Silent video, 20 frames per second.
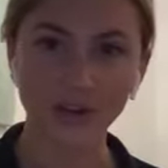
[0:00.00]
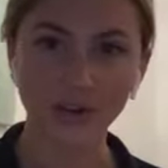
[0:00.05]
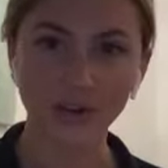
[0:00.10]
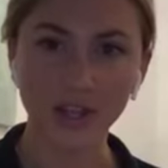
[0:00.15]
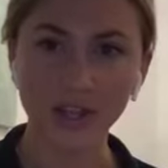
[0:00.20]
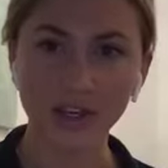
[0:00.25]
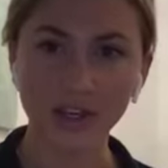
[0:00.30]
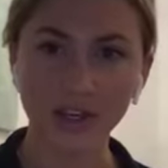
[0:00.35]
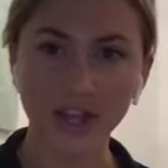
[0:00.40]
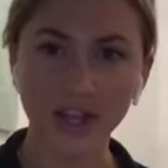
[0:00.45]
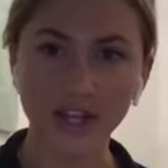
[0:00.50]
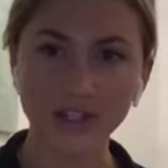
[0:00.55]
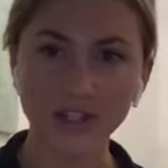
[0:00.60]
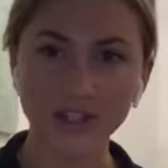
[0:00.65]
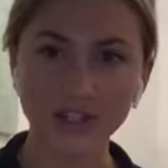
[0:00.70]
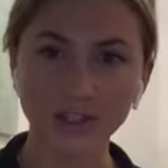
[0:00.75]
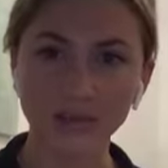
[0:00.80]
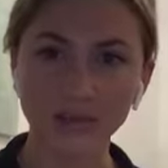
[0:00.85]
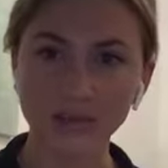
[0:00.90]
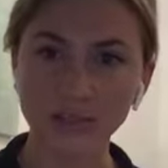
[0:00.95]
you know,
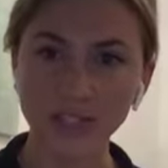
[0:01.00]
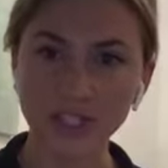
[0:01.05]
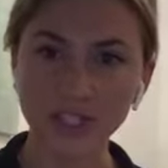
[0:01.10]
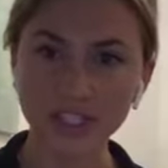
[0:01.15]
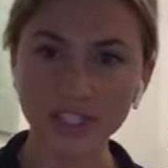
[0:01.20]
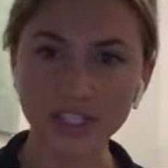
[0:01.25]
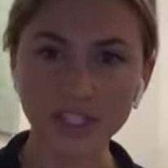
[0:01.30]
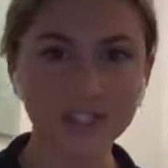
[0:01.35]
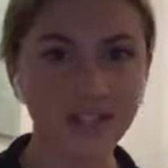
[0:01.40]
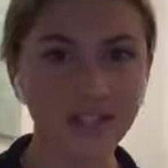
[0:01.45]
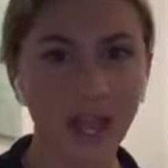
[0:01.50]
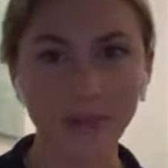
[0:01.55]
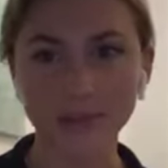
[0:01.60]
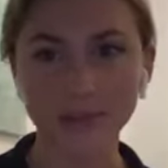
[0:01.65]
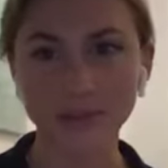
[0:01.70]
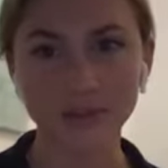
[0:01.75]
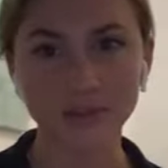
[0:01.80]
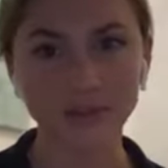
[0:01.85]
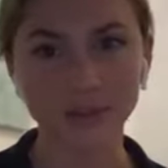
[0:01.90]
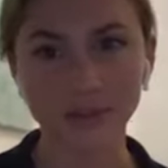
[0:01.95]
international
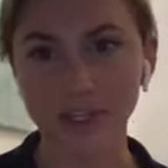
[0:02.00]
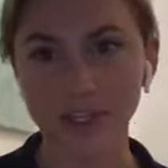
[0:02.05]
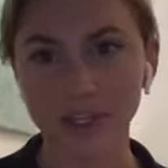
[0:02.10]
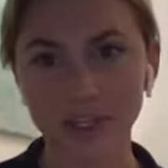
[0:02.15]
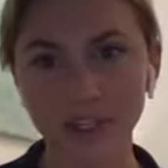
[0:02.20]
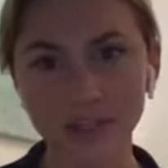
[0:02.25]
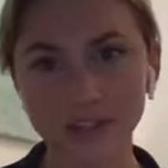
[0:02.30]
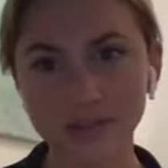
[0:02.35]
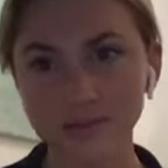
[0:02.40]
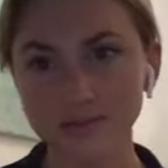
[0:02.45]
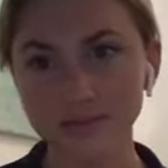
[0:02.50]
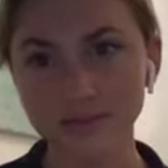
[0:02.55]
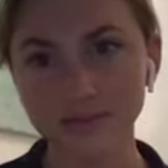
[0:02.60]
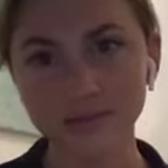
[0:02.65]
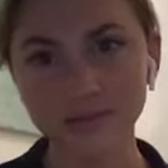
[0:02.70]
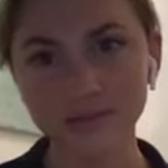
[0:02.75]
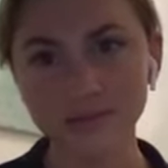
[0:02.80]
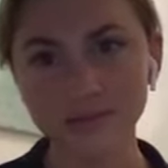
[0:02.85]
relations, absolutely not.